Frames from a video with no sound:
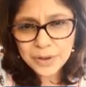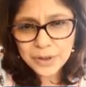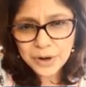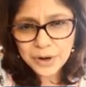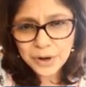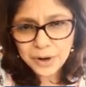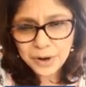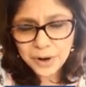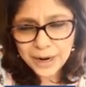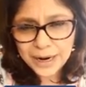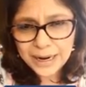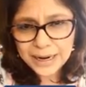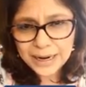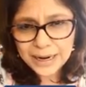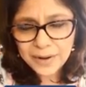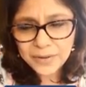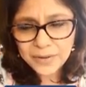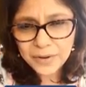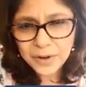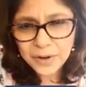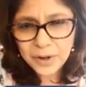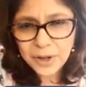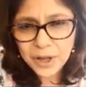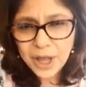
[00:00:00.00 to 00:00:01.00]
their grade
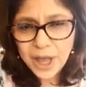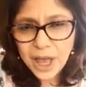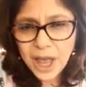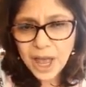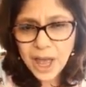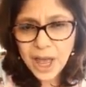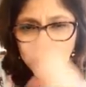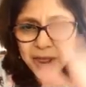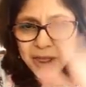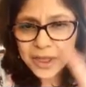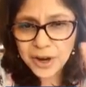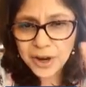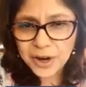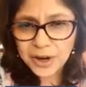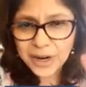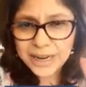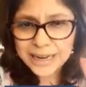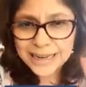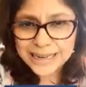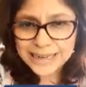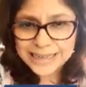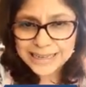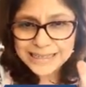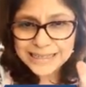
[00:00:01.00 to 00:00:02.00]
level, their
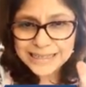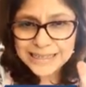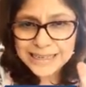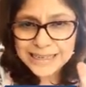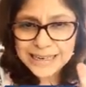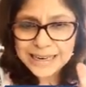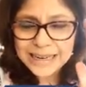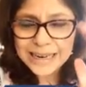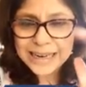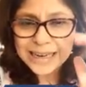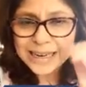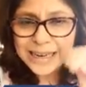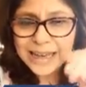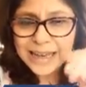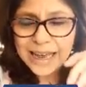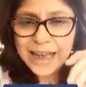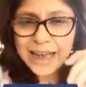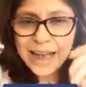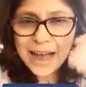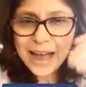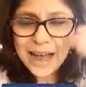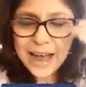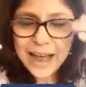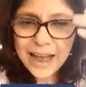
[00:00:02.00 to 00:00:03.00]
listening
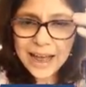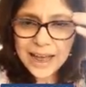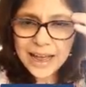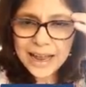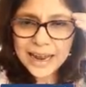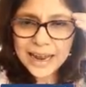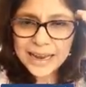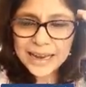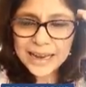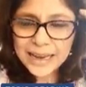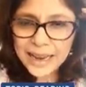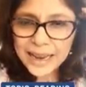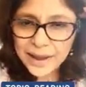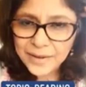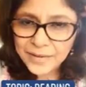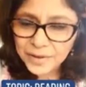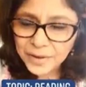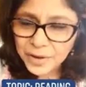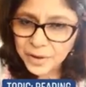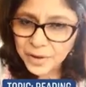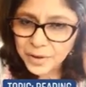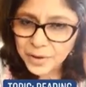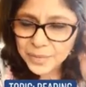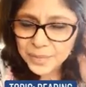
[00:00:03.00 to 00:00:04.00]

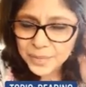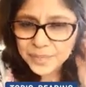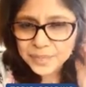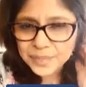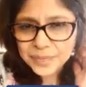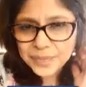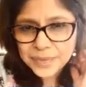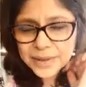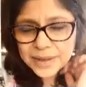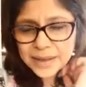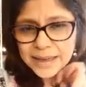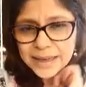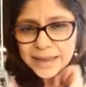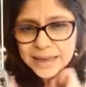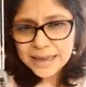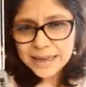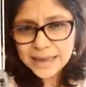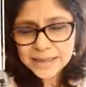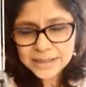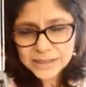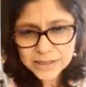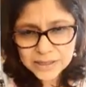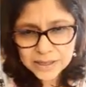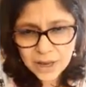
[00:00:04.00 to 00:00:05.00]
level
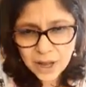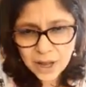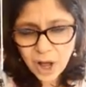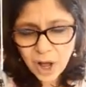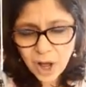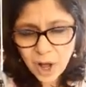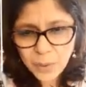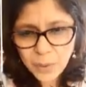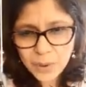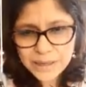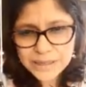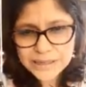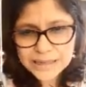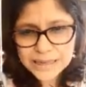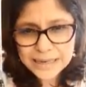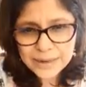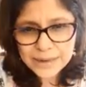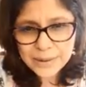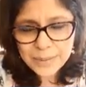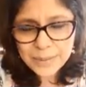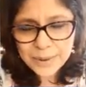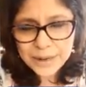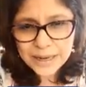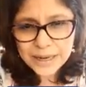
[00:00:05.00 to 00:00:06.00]
is always
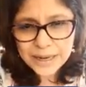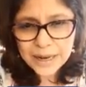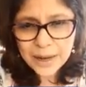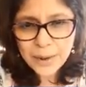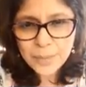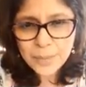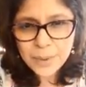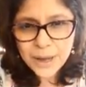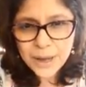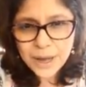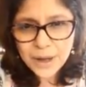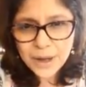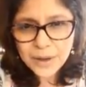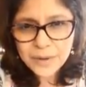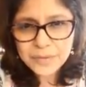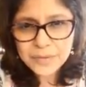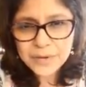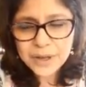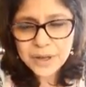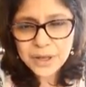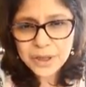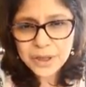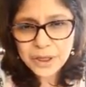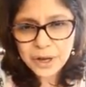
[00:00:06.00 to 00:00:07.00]
going to be
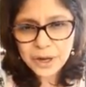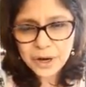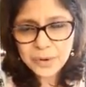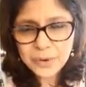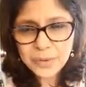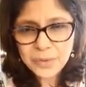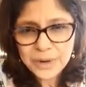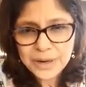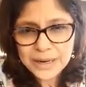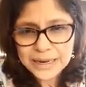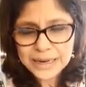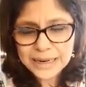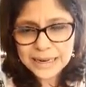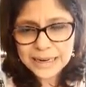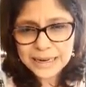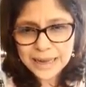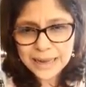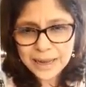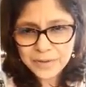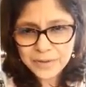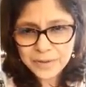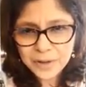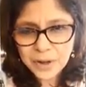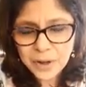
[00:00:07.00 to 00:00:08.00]
above their
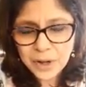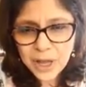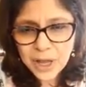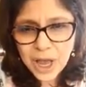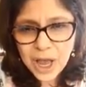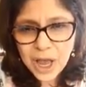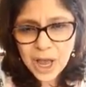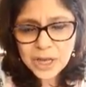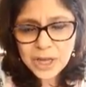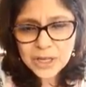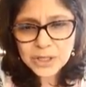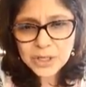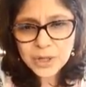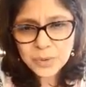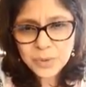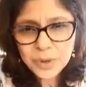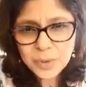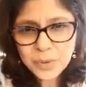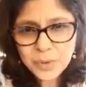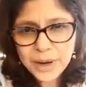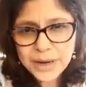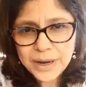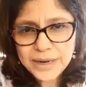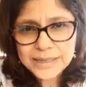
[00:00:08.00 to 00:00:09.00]
reading level.
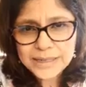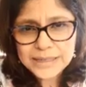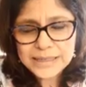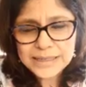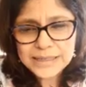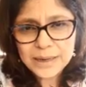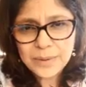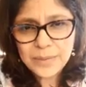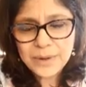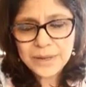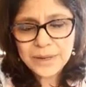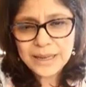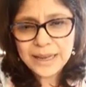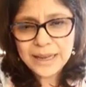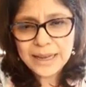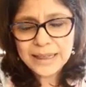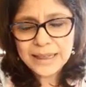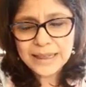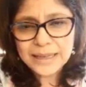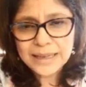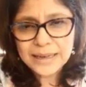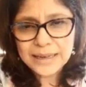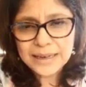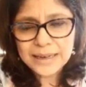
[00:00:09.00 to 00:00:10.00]
So we want to
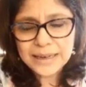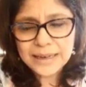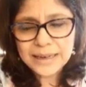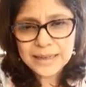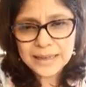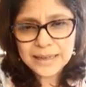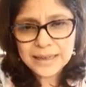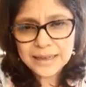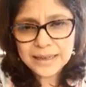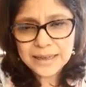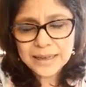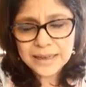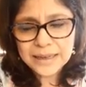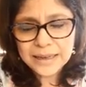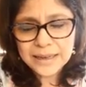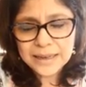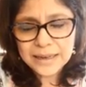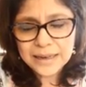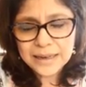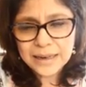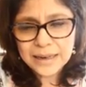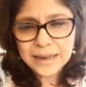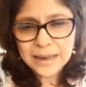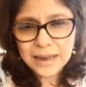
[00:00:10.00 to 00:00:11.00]
stimulate
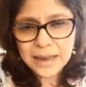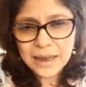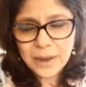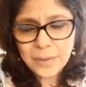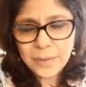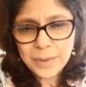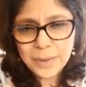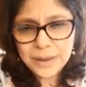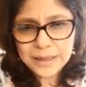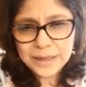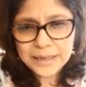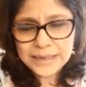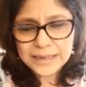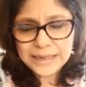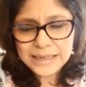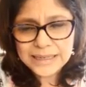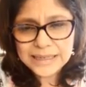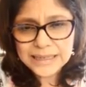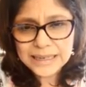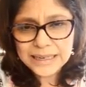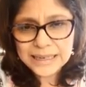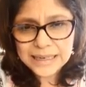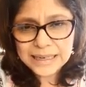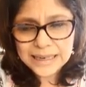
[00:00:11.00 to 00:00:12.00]
the
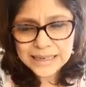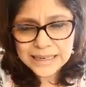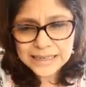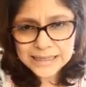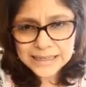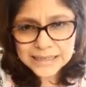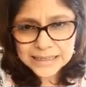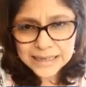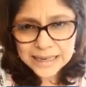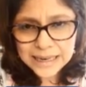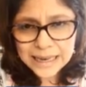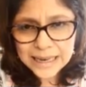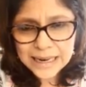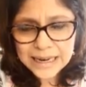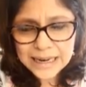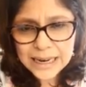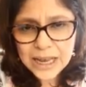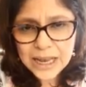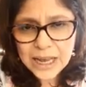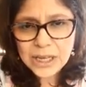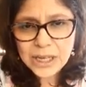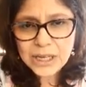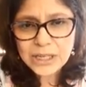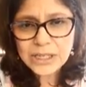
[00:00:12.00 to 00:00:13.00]
ability to
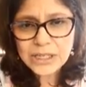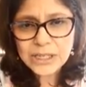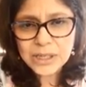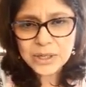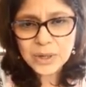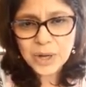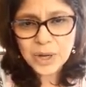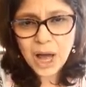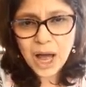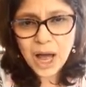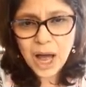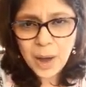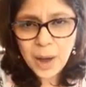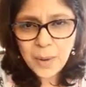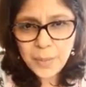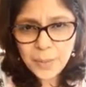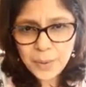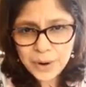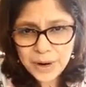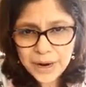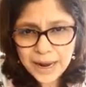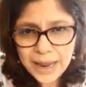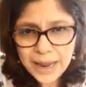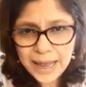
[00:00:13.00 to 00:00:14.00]
listen, to
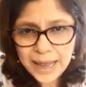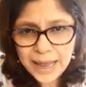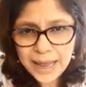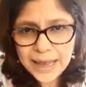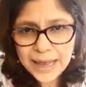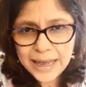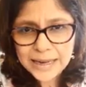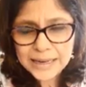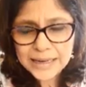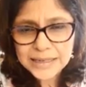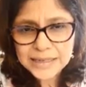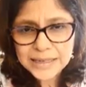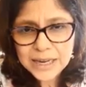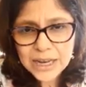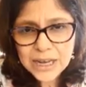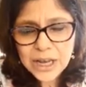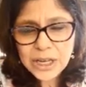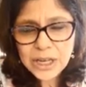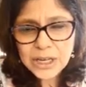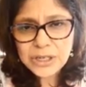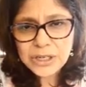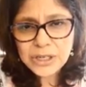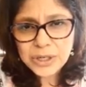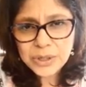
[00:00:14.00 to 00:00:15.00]
comprehend,
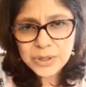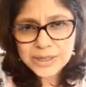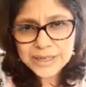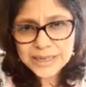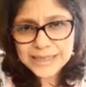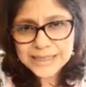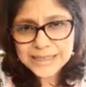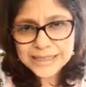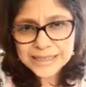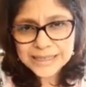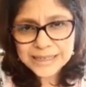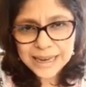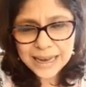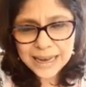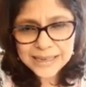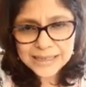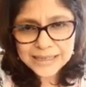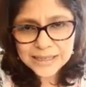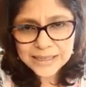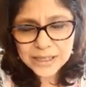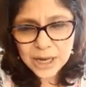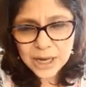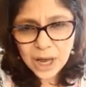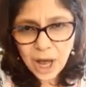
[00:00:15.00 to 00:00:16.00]
to
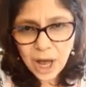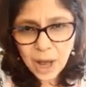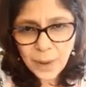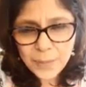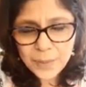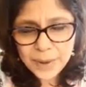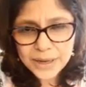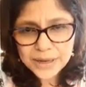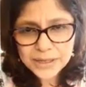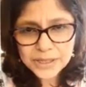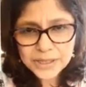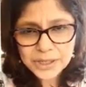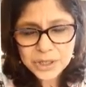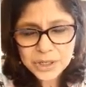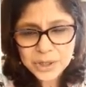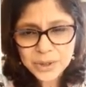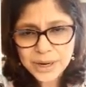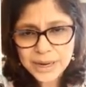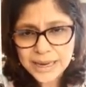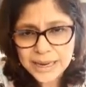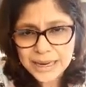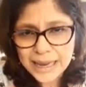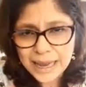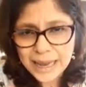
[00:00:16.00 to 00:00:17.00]
discuss topics,
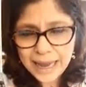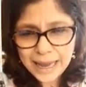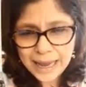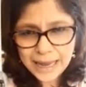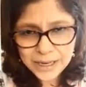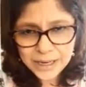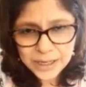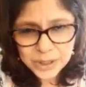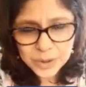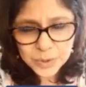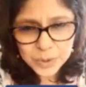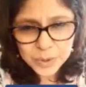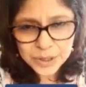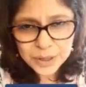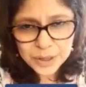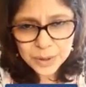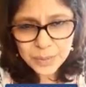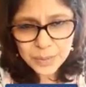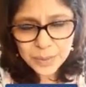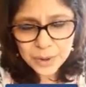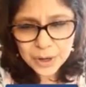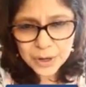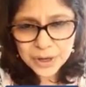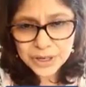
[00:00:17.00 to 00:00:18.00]
to engage
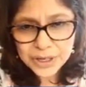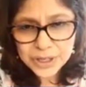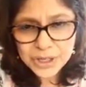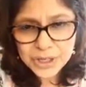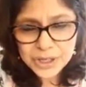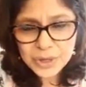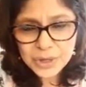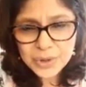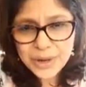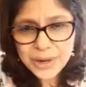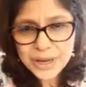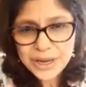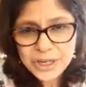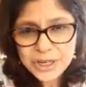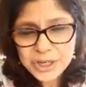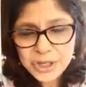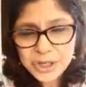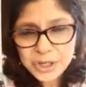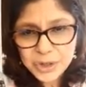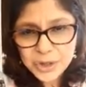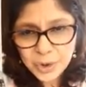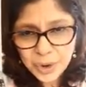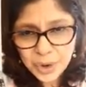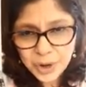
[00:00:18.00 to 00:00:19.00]
with a book, to
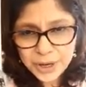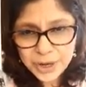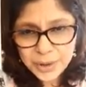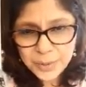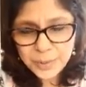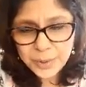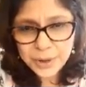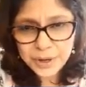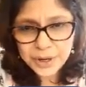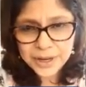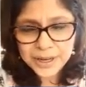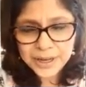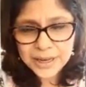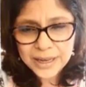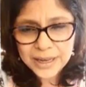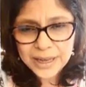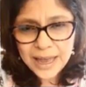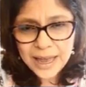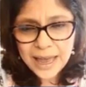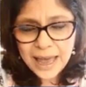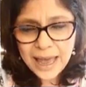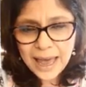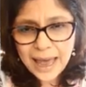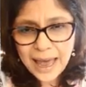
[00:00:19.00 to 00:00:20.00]
enjoy a book.
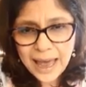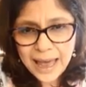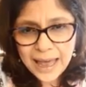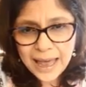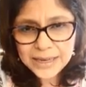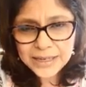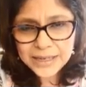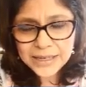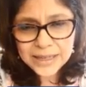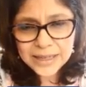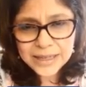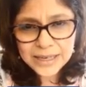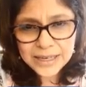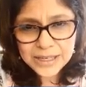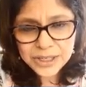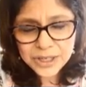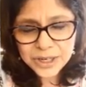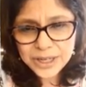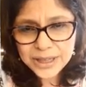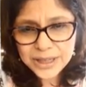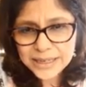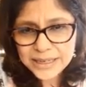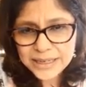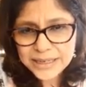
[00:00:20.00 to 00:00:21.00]
And
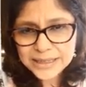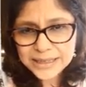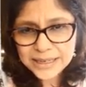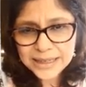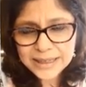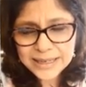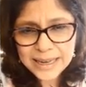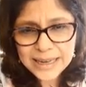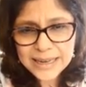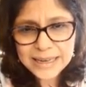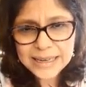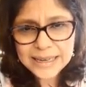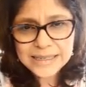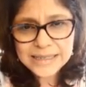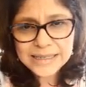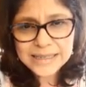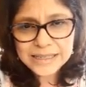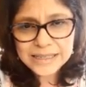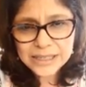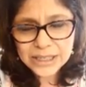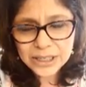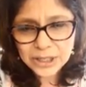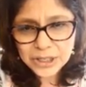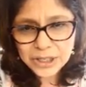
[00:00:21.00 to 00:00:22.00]
these are things that they
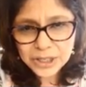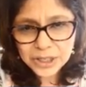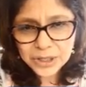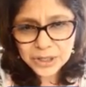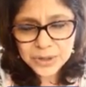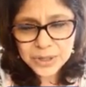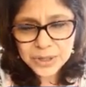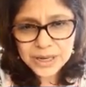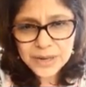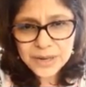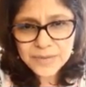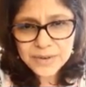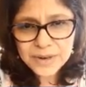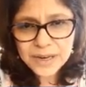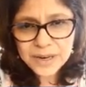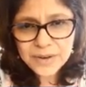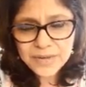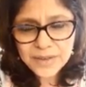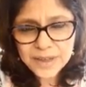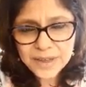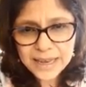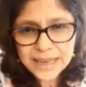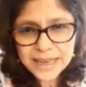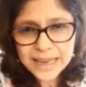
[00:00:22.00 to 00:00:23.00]
can still do
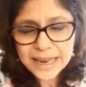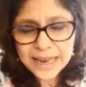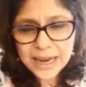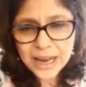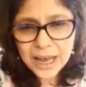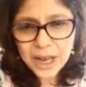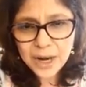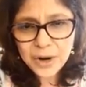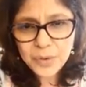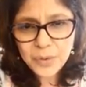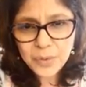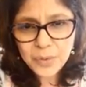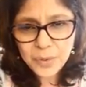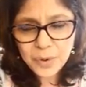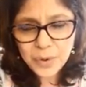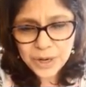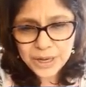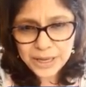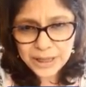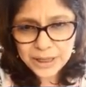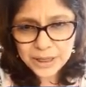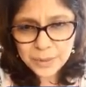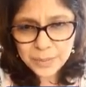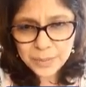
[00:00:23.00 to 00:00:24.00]
even if they cannot
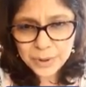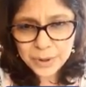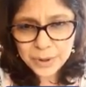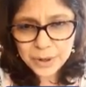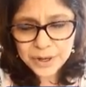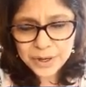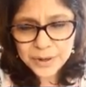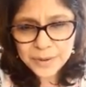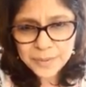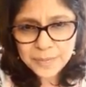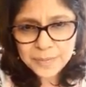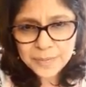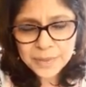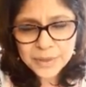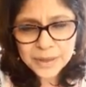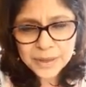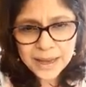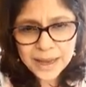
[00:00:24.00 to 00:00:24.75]
read the book.